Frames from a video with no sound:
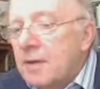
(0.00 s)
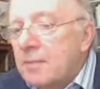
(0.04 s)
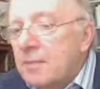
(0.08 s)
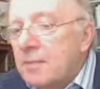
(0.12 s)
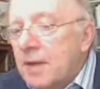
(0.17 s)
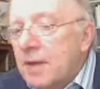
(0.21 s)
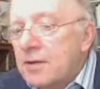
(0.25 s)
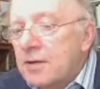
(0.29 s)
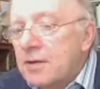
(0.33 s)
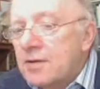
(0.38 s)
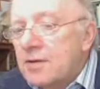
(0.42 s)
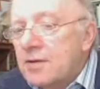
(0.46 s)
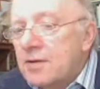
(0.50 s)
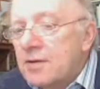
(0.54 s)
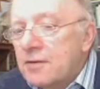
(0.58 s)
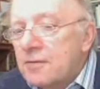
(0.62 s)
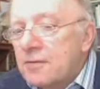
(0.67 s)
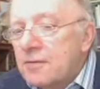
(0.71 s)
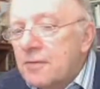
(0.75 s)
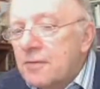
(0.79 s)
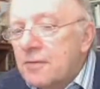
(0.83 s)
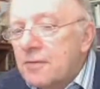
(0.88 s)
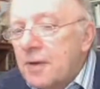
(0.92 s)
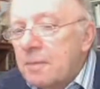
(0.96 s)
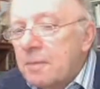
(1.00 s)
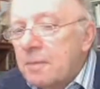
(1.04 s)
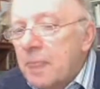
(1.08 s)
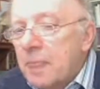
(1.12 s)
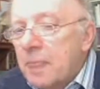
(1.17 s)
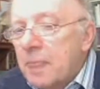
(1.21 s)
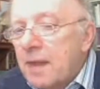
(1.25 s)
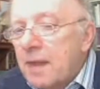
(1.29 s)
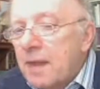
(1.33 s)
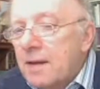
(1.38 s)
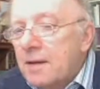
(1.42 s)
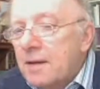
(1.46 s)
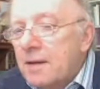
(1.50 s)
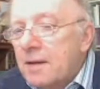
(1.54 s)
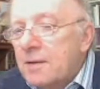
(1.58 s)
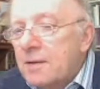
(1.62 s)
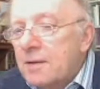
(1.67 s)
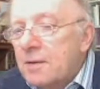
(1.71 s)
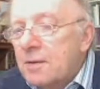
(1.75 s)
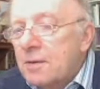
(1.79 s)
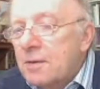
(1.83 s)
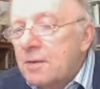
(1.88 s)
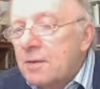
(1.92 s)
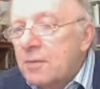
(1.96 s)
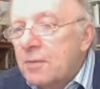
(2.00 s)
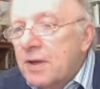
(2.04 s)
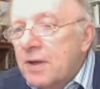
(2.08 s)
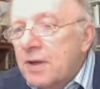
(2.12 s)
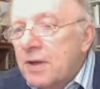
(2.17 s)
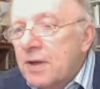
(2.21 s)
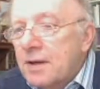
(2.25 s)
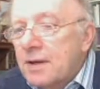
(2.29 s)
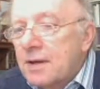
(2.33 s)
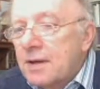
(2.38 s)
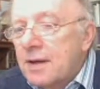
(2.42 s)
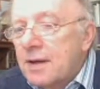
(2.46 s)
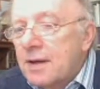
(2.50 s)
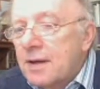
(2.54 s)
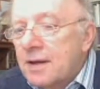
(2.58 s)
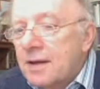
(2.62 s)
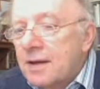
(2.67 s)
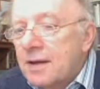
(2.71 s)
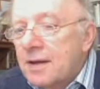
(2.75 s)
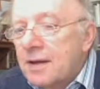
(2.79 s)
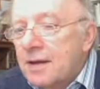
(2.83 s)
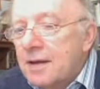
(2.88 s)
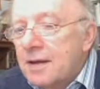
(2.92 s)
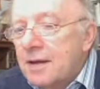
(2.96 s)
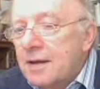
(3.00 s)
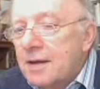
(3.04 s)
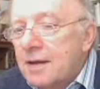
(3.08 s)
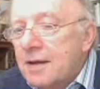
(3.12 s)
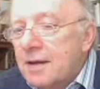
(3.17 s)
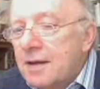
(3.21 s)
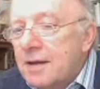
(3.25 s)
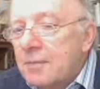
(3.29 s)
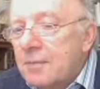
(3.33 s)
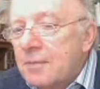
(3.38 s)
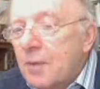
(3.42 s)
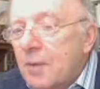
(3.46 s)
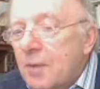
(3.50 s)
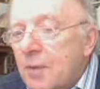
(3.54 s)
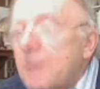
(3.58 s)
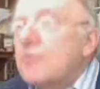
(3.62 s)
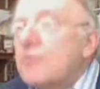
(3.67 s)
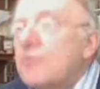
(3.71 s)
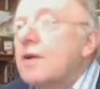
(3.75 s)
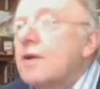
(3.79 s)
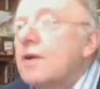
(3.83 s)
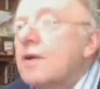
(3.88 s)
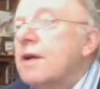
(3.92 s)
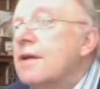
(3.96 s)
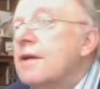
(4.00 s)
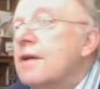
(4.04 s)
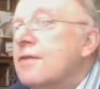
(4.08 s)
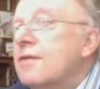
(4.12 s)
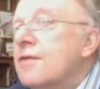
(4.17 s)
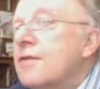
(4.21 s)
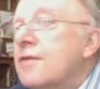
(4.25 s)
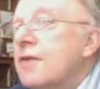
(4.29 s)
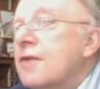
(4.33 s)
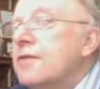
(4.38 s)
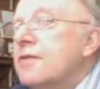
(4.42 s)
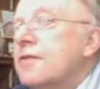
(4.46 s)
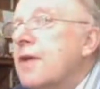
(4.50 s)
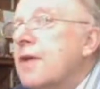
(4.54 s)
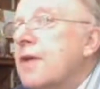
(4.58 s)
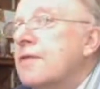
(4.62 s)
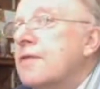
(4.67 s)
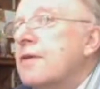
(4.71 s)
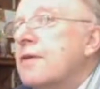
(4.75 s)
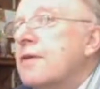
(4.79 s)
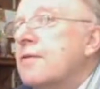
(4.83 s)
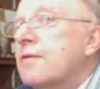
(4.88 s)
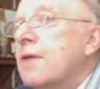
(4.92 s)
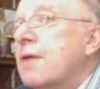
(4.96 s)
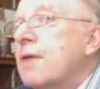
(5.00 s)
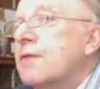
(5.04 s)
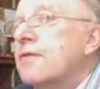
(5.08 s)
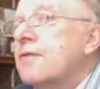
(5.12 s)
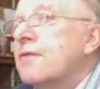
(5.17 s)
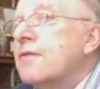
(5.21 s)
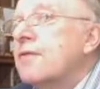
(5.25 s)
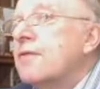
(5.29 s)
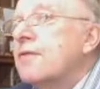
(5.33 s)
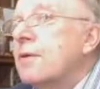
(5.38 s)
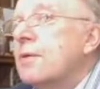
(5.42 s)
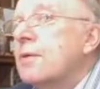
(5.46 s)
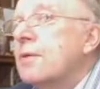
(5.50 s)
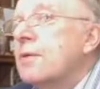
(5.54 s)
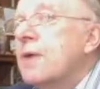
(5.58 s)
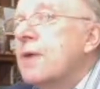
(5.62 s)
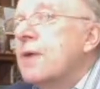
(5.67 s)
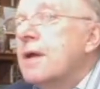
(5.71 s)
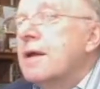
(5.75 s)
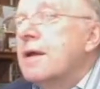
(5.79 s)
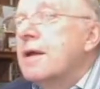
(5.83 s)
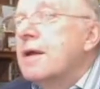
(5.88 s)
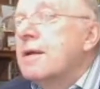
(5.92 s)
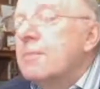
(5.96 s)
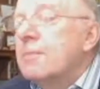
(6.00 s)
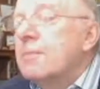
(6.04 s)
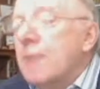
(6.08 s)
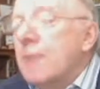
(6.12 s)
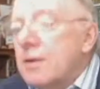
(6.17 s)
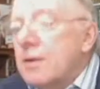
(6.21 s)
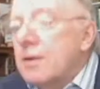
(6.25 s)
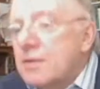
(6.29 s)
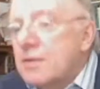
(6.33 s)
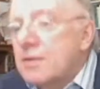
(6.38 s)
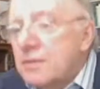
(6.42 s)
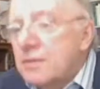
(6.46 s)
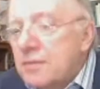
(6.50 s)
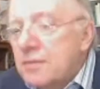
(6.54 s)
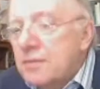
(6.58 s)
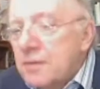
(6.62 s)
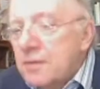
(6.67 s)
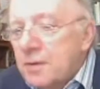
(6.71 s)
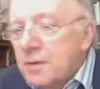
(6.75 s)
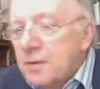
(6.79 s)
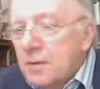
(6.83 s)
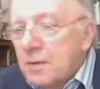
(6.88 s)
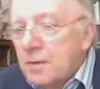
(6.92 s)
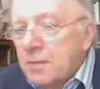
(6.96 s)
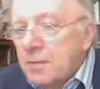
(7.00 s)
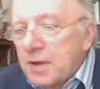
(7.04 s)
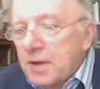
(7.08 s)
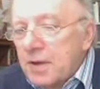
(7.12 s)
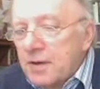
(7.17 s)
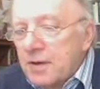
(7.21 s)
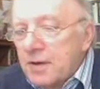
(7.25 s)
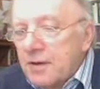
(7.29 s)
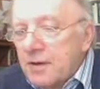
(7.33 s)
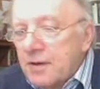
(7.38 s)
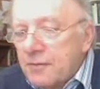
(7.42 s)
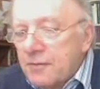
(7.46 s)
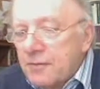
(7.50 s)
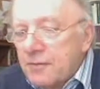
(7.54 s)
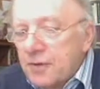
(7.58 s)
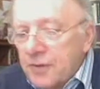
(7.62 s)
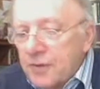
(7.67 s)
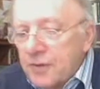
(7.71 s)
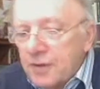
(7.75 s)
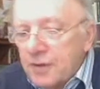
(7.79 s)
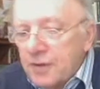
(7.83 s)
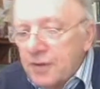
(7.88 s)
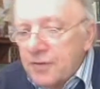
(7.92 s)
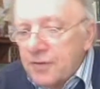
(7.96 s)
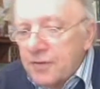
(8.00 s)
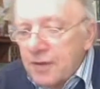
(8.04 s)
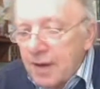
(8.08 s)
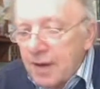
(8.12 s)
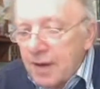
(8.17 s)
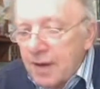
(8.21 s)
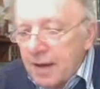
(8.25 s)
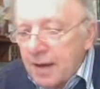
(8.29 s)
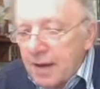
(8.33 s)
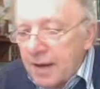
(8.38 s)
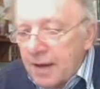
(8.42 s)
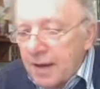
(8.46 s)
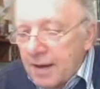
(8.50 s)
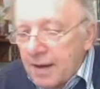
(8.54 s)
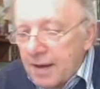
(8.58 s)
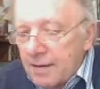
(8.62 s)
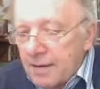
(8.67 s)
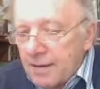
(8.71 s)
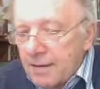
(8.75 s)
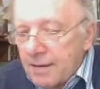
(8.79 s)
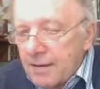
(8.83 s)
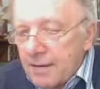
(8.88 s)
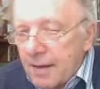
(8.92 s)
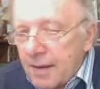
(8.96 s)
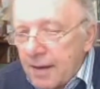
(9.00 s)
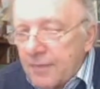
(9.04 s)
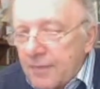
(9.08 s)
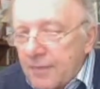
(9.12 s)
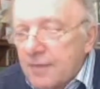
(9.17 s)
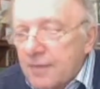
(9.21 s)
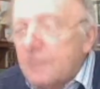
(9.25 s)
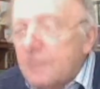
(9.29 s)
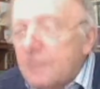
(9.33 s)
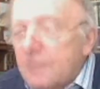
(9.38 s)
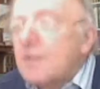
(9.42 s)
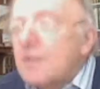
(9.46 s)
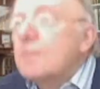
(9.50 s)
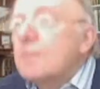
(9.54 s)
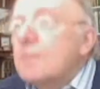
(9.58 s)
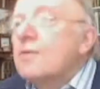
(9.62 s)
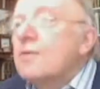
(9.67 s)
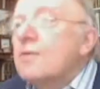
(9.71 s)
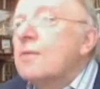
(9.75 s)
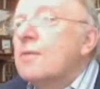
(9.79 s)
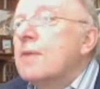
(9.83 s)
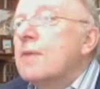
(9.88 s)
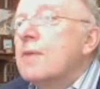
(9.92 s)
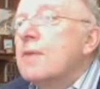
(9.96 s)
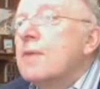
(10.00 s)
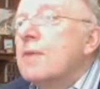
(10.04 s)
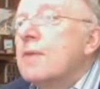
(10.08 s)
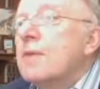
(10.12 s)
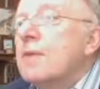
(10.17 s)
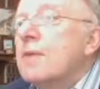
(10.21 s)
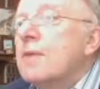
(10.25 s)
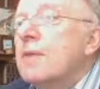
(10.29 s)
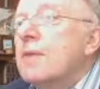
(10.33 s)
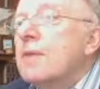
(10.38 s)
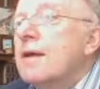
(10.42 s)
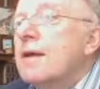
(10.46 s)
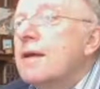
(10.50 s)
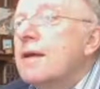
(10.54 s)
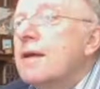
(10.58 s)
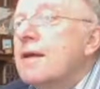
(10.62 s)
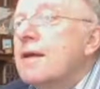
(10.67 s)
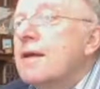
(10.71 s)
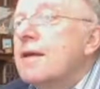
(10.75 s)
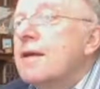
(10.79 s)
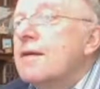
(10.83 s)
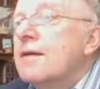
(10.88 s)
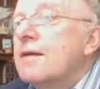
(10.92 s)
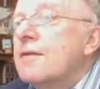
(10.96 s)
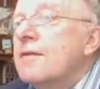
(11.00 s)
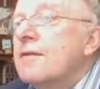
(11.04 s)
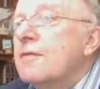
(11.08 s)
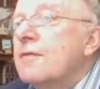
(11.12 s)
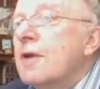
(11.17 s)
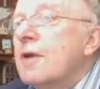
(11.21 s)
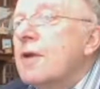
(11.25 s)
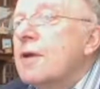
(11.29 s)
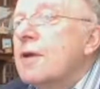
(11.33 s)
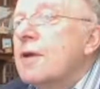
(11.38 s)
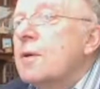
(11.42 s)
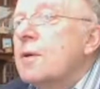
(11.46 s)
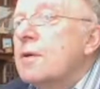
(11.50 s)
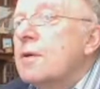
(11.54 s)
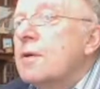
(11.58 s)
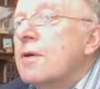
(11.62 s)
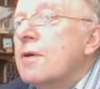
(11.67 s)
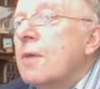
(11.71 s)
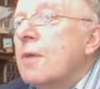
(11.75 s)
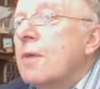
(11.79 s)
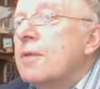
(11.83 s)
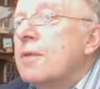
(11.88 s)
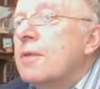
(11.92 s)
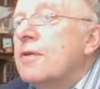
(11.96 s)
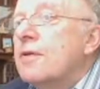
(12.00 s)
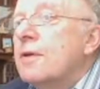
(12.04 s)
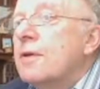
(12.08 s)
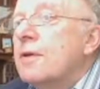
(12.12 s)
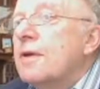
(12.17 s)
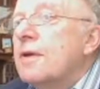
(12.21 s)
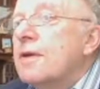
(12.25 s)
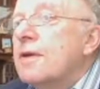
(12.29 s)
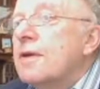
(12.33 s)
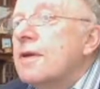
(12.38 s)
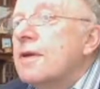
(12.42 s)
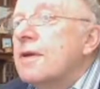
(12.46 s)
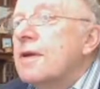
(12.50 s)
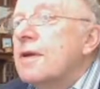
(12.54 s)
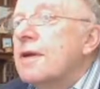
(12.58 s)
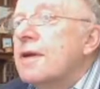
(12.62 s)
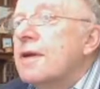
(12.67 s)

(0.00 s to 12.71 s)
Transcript: much of European poetry, just as it runs through much of European physics. And that, it seems to me, is a very good opportunity